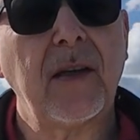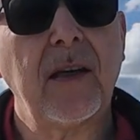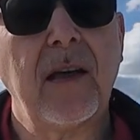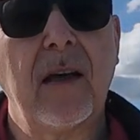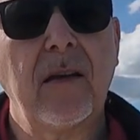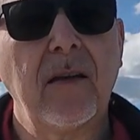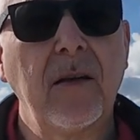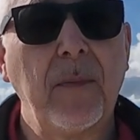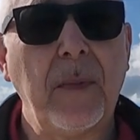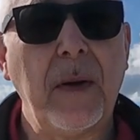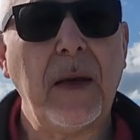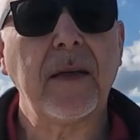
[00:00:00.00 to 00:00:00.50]
the
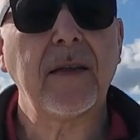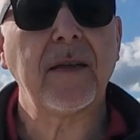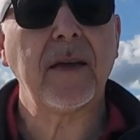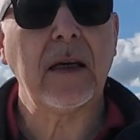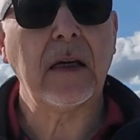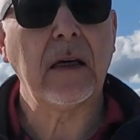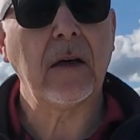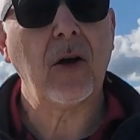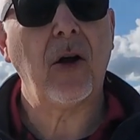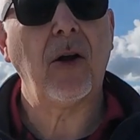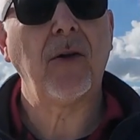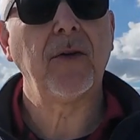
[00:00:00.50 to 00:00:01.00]
other bits
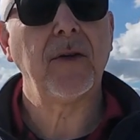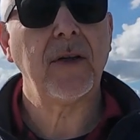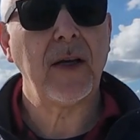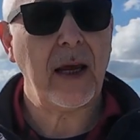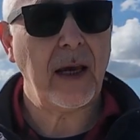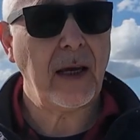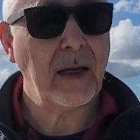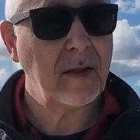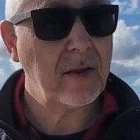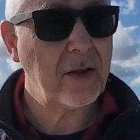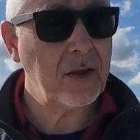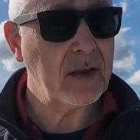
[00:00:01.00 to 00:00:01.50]
in
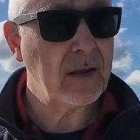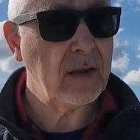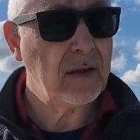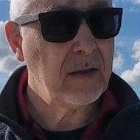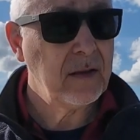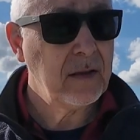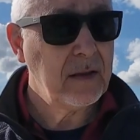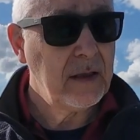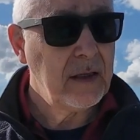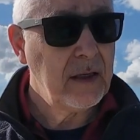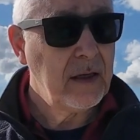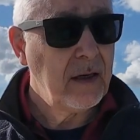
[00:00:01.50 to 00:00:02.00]
context.
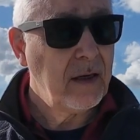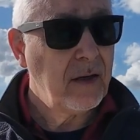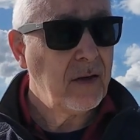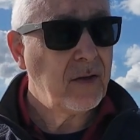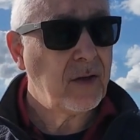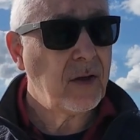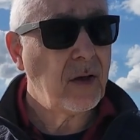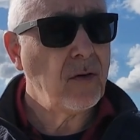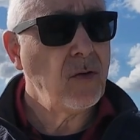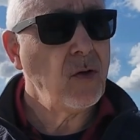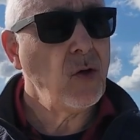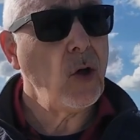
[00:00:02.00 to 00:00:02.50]

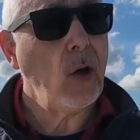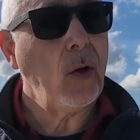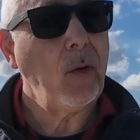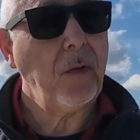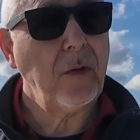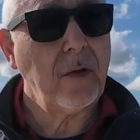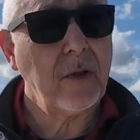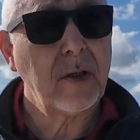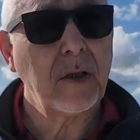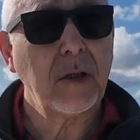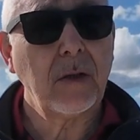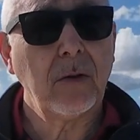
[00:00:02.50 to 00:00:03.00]
So
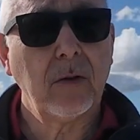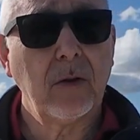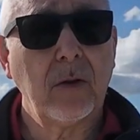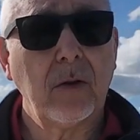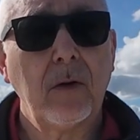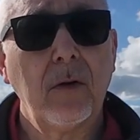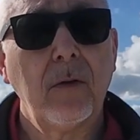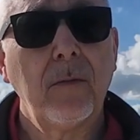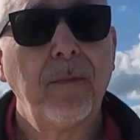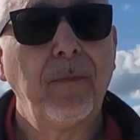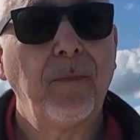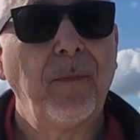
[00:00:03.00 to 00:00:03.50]
Newton's law